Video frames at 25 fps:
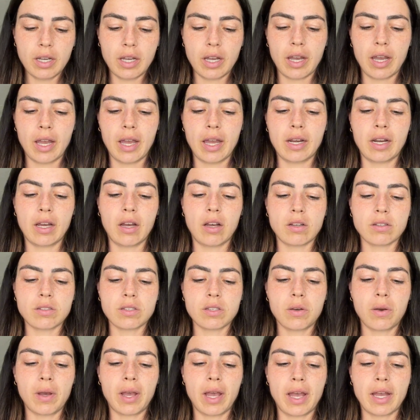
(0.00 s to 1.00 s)
And it
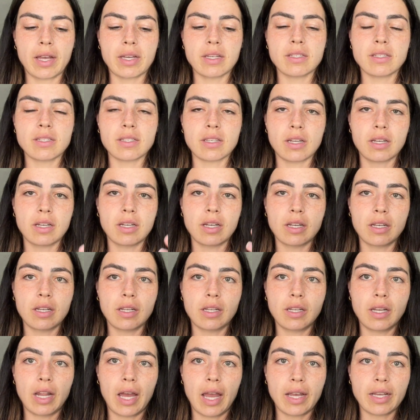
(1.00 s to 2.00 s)
also has a
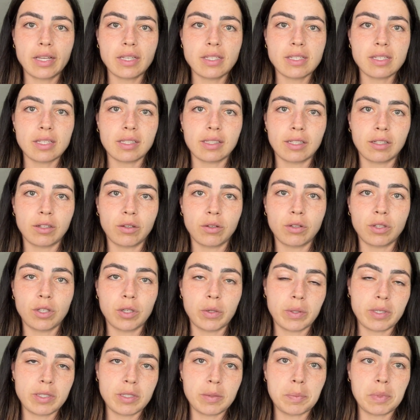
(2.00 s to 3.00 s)
nice little
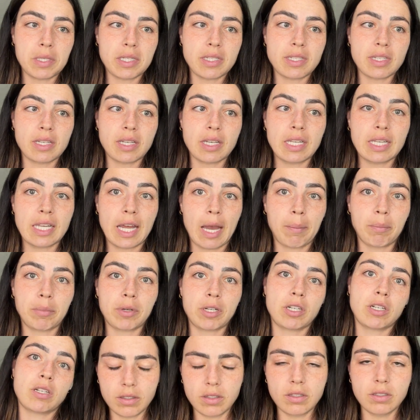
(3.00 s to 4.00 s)
USB-C
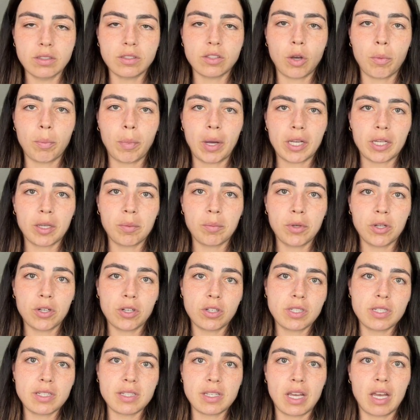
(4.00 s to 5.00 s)
adapter. So my computer
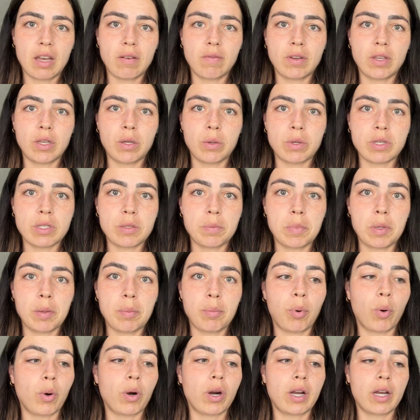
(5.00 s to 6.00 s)
doesn't have a USB
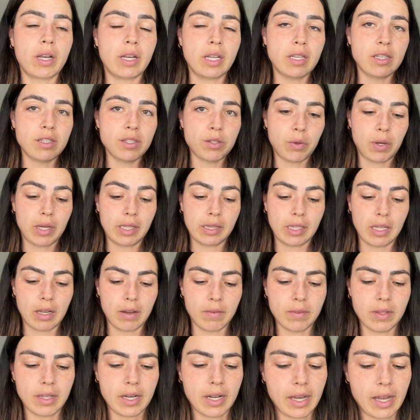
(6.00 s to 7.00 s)
port on it, so I
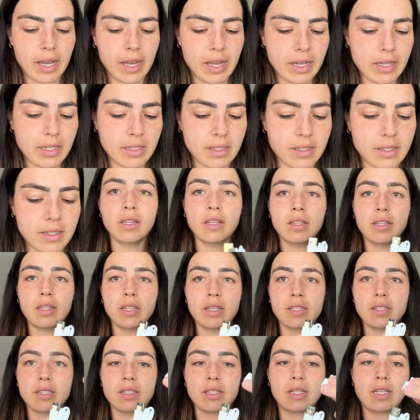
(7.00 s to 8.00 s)
love that it has
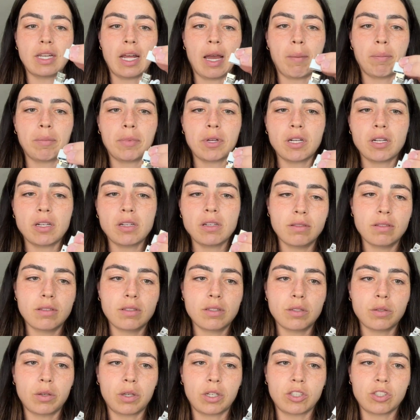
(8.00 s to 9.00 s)
this adapter.
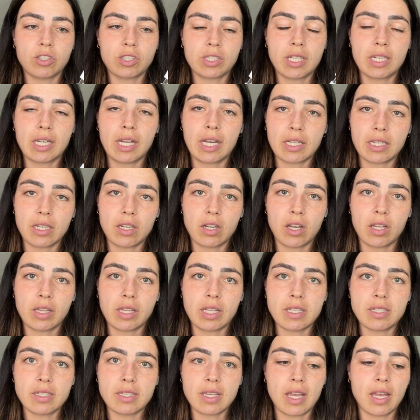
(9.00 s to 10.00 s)
So I can just connect it on
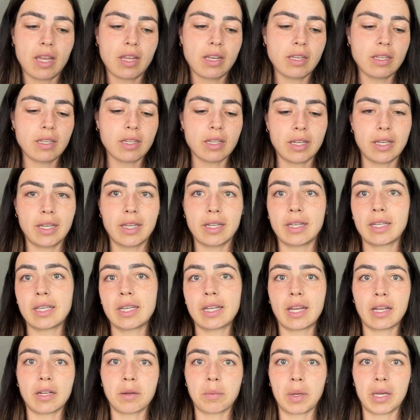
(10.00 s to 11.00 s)
this end and
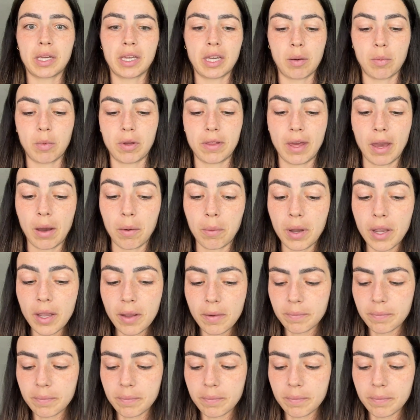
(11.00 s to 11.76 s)
connect my camera that way.